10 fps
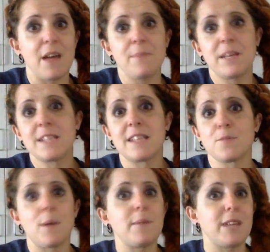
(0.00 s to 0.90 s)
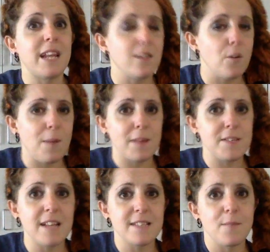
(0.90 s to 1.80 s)
That means that there's probably an antelope
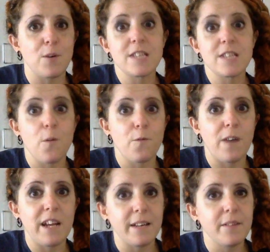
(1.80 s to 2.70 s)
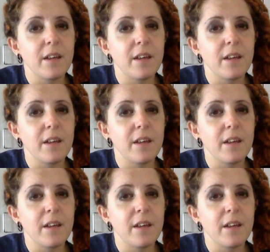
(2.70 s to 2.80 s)
outside somewhere. Let's go find it.